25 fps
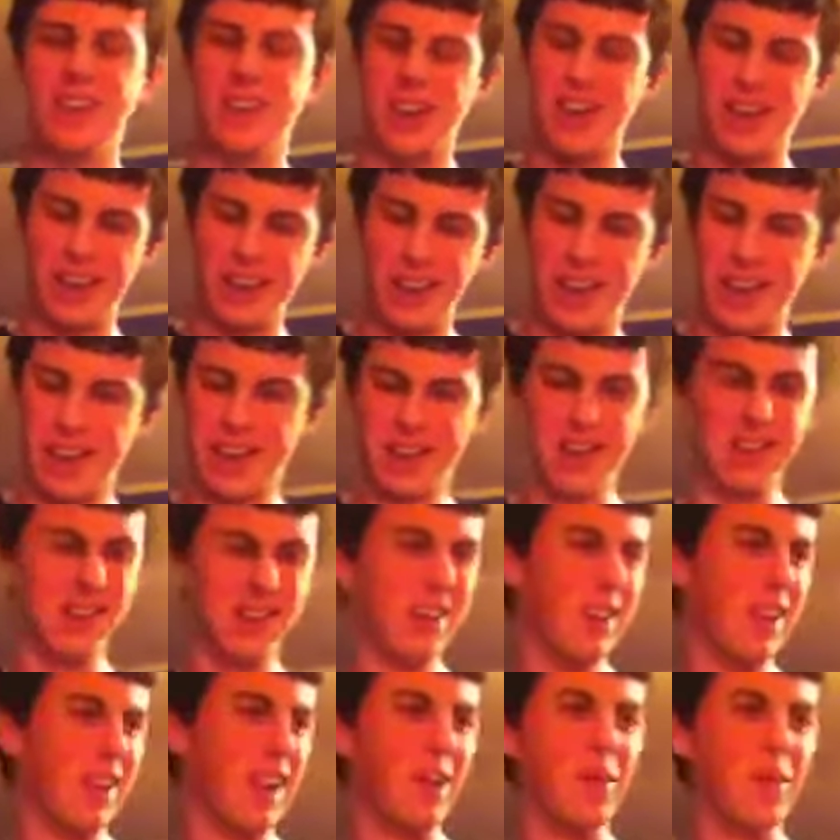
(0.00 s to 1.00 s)
I
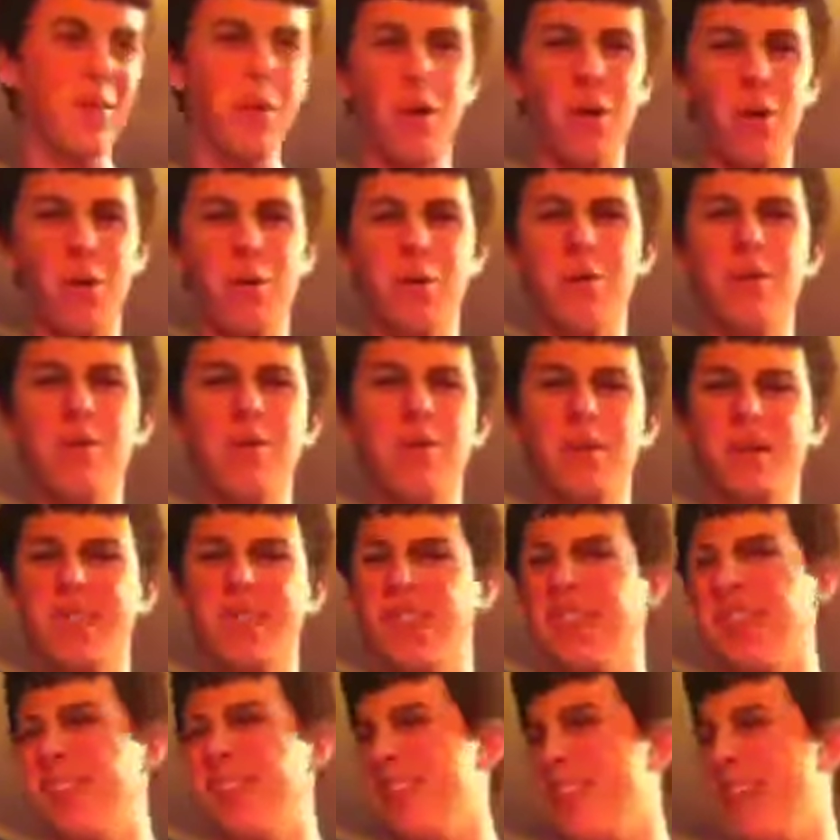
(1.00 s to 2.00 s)
don't know.
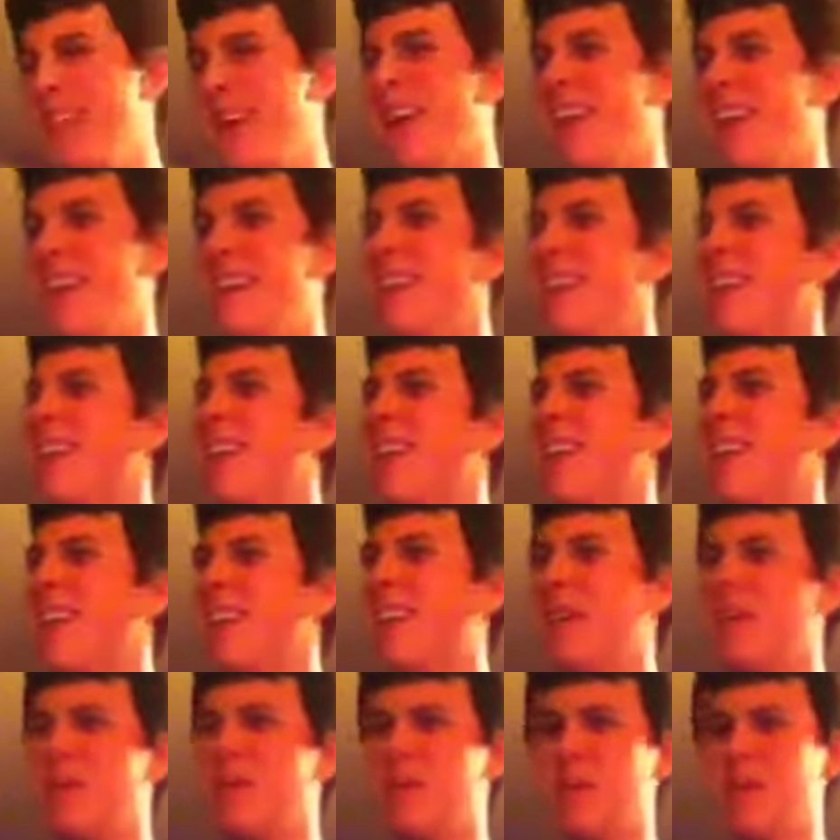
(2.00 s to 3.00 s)
But then again,
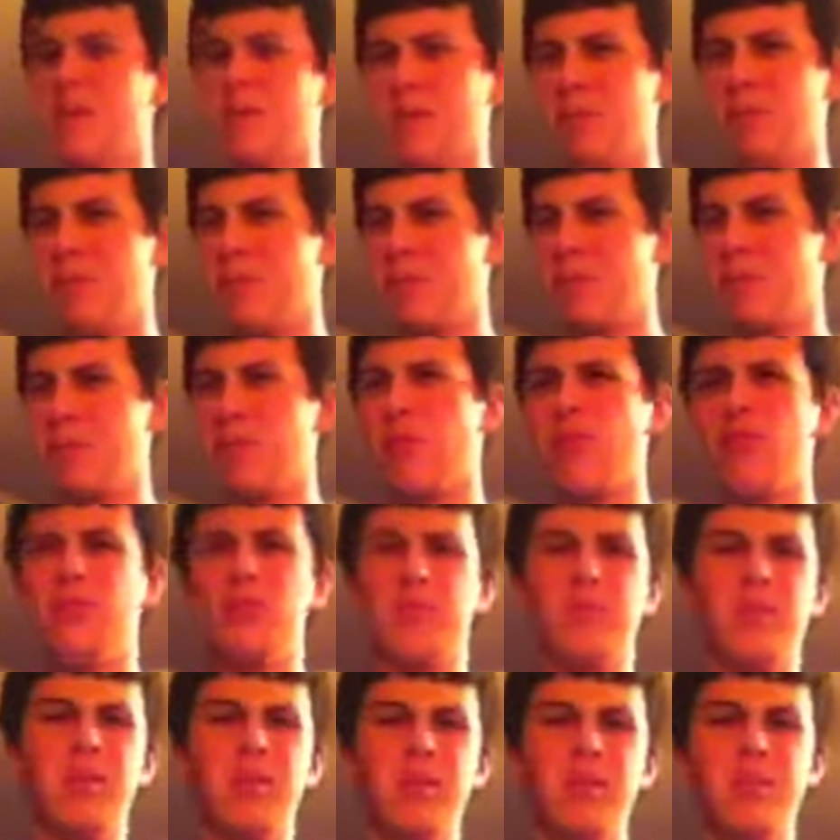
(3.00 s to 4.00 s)
we're supposed
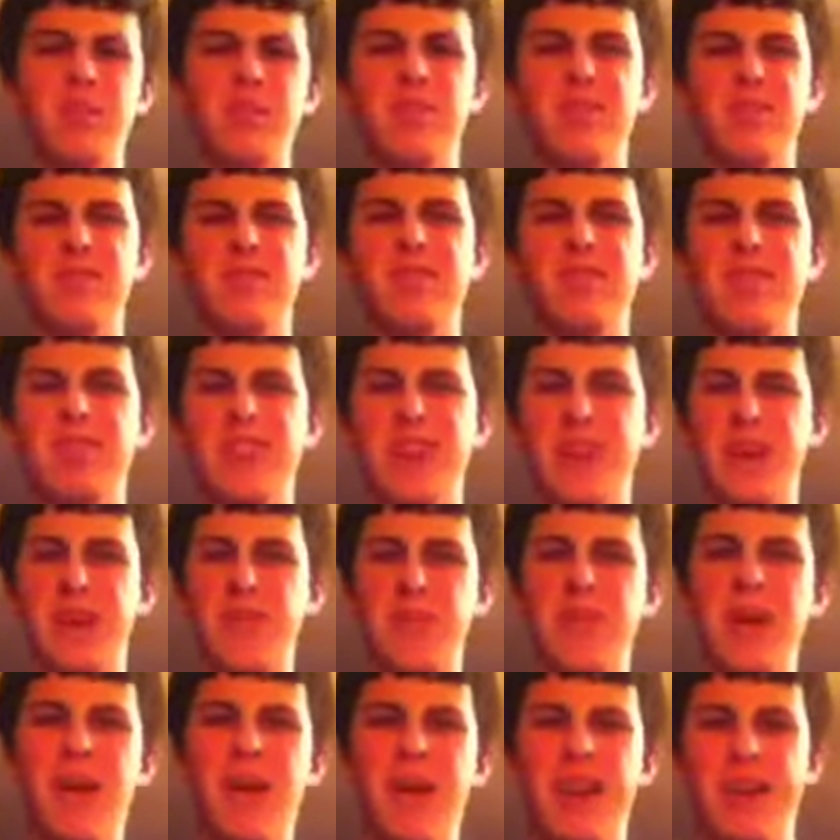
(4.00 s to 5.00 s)
to believe Cena
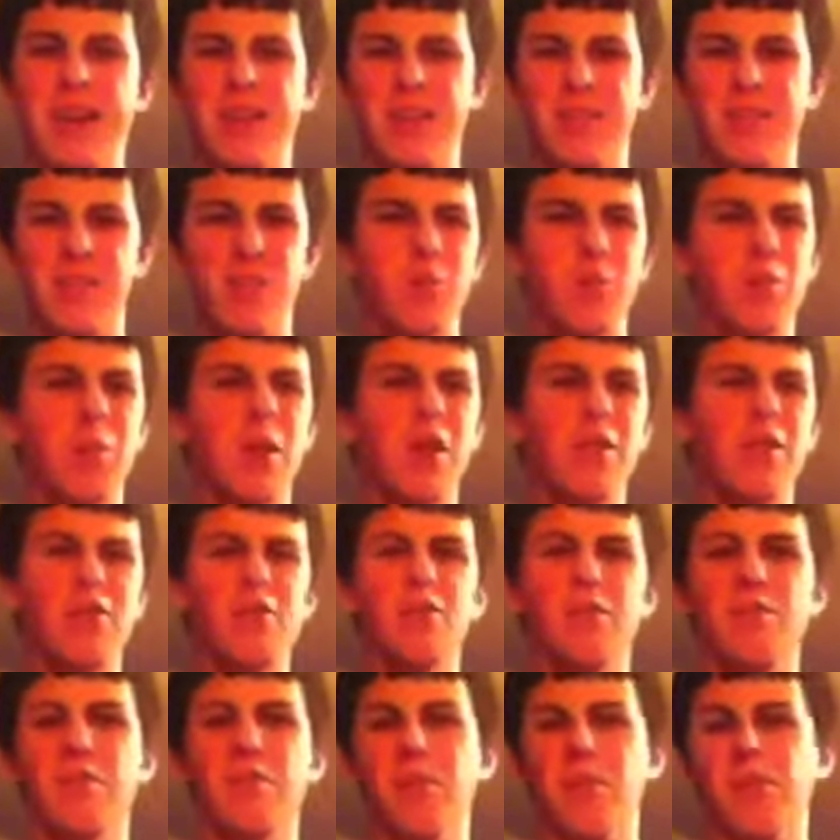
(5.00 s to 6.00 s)
came back in 2
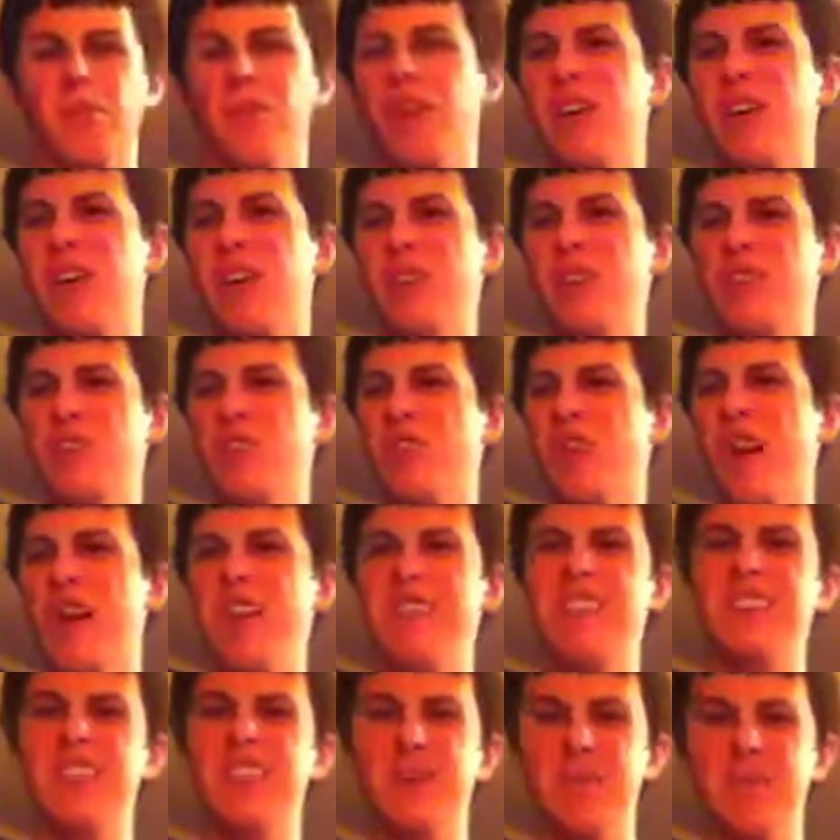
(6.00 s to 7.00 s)
months from a fucking
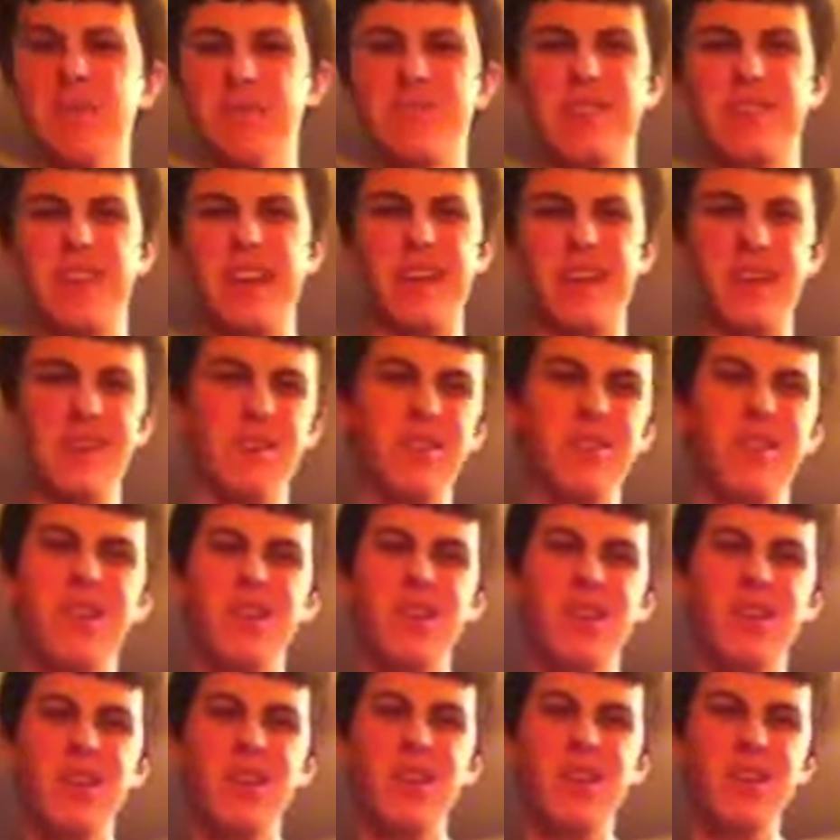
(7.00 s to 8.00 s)
triceps tear.
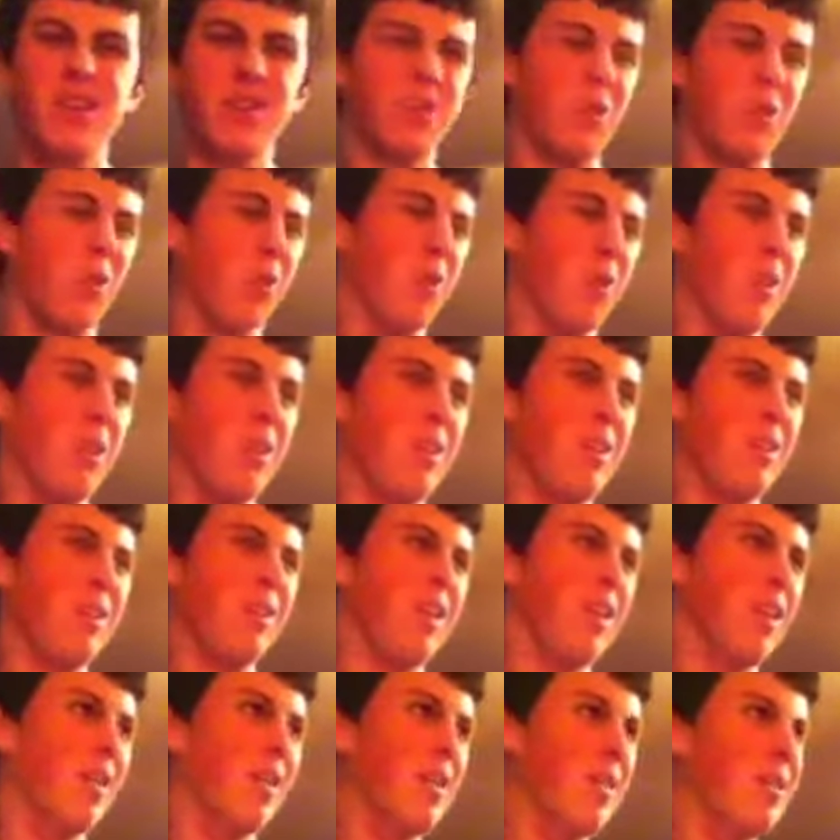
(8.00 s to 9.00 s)
So, you
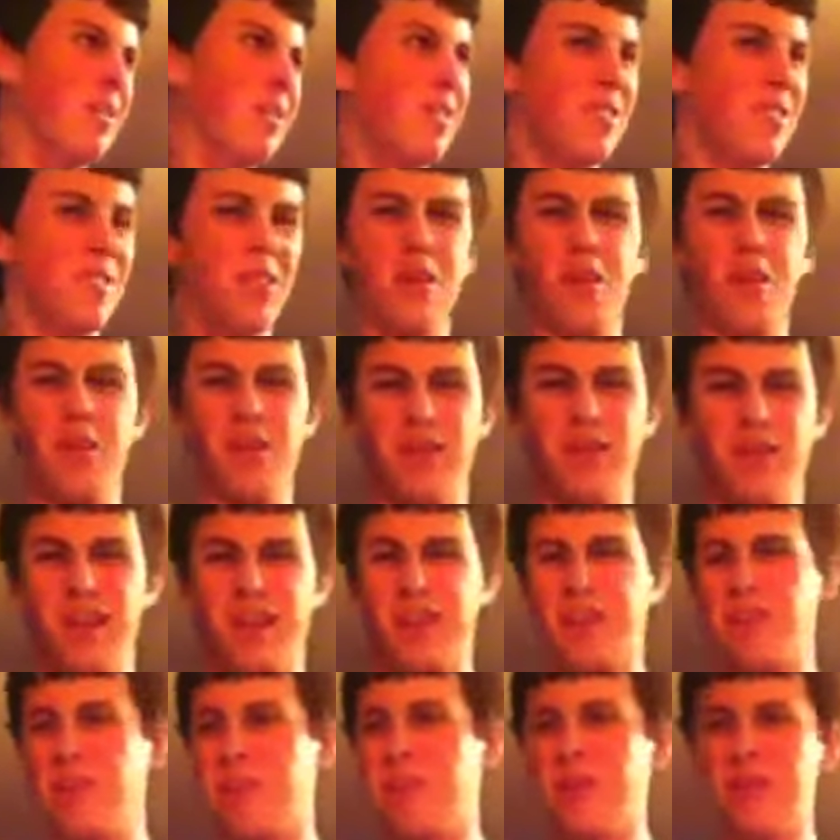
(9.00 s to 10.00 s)
know,
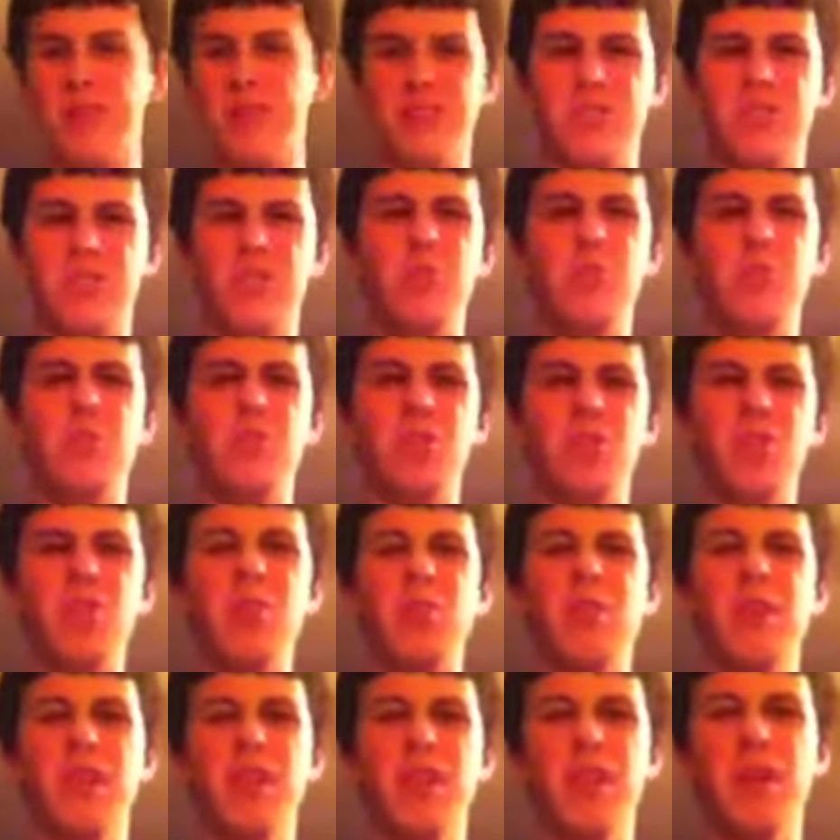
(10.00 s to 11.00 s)
everybody's
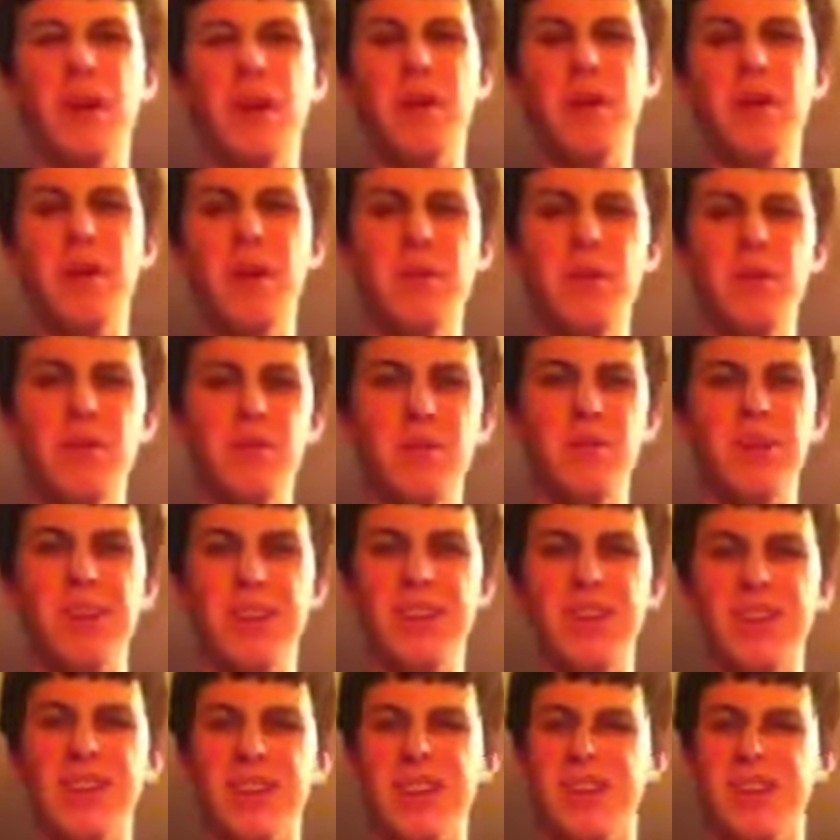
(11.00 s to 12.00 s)
superhuman in WWE.